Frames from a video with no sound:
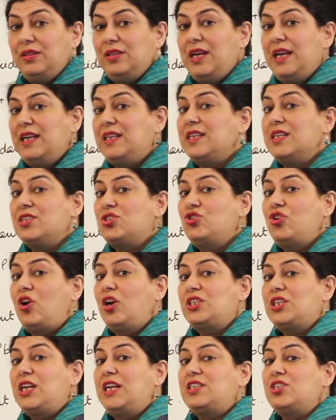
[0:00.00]
it is
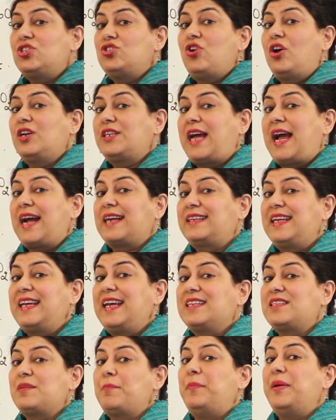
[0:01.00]
not it is not acting
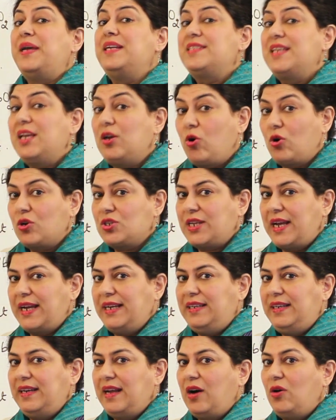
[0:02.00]
as a basic
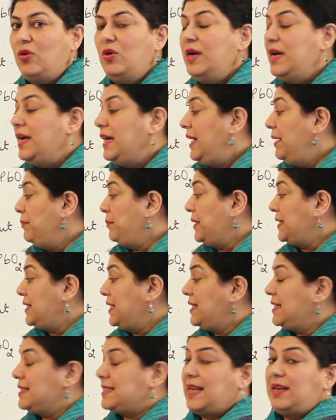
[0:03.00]
oxide now but
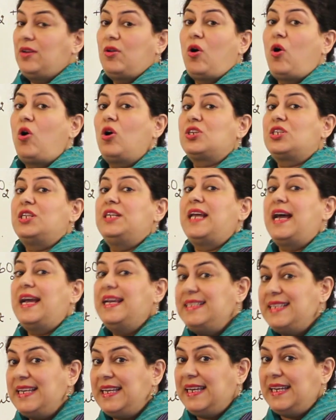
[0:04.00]
it is an
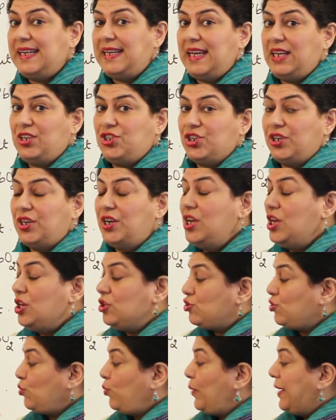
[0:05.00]
oxidizing in nature
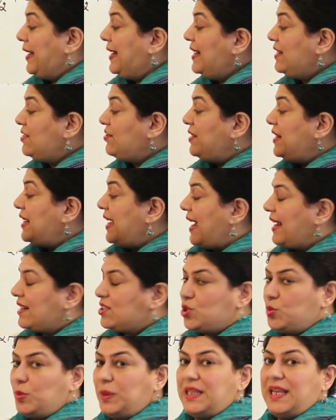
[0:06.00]
so when it
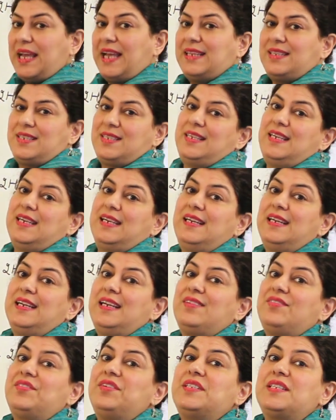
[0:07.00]
reacts with HCl
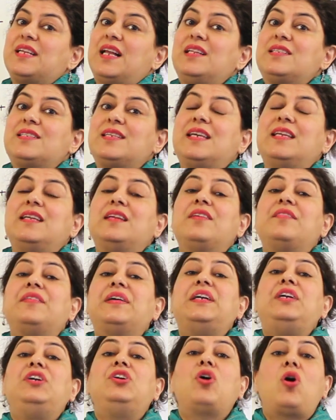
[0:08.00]
it results in a
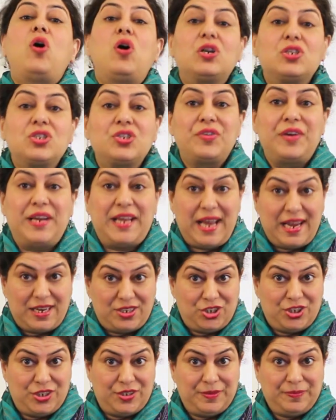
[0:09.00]
redox
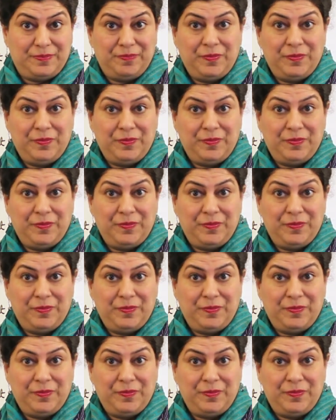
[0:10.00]
reaction